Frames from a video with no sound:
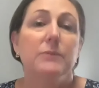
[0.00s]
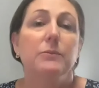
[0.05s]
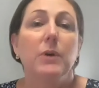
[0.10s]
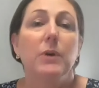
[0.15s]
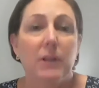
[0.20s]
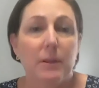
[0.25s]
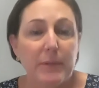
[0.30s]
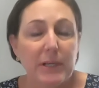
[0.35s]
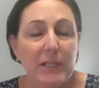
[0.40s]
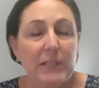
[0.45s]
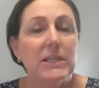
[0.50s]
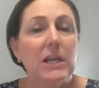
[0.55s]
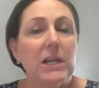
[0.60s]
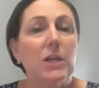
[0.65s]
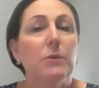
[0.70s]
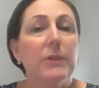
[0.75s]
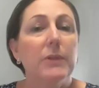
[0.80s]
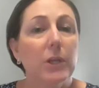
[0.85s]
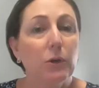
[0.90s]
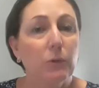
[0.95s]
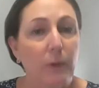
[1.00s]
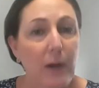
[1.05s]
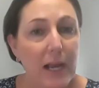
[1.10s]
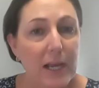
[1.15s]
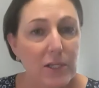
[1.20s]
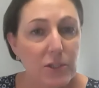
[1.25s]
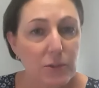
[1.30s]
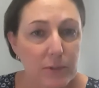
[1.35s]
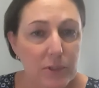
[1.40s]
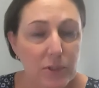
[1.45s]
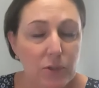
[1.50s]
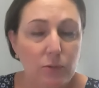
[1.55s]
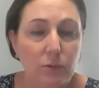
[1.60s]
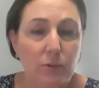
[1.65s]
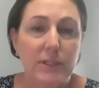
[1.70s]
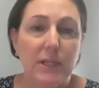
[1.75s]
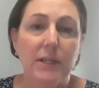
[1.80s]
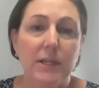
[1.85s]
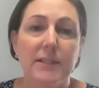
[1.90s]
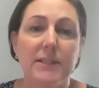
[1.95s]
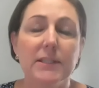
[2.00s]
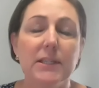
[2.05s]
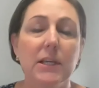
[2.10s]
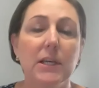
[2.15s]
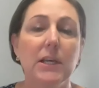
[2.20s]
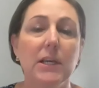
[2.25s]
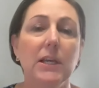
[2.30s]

Well, let me tell you what the graduate school does.